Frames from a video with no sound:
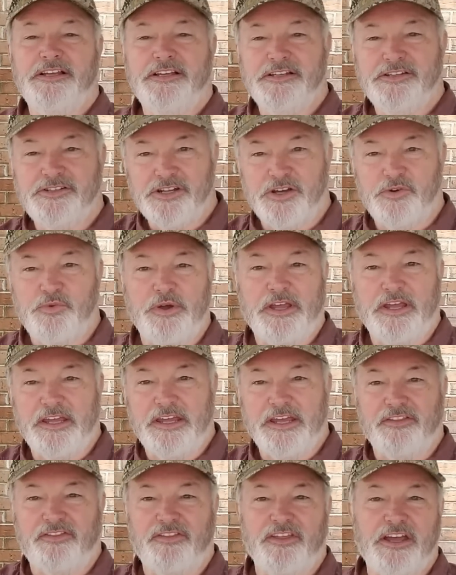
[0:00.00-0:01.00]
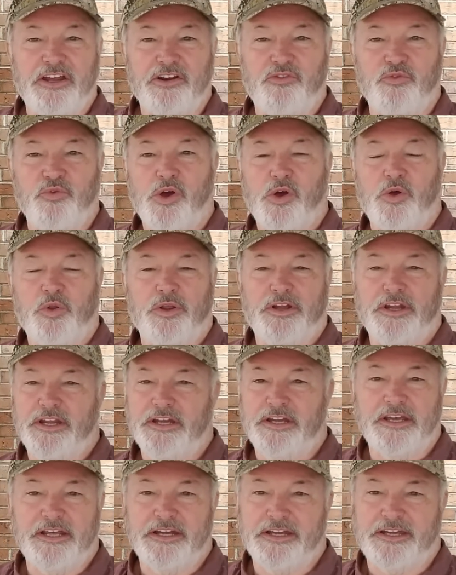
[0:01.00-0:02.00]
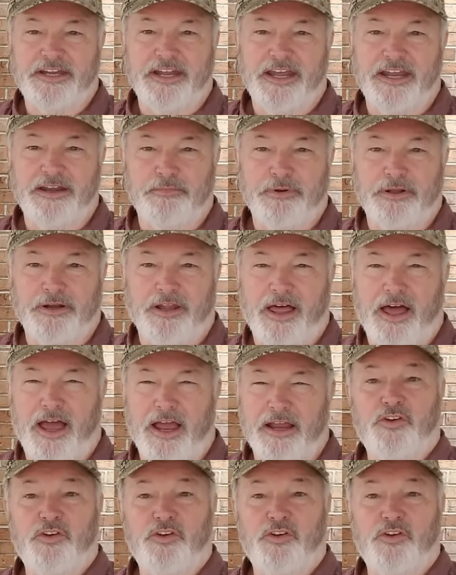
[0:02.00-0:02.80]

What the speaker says: so we can get things rolling. It doesn't take but like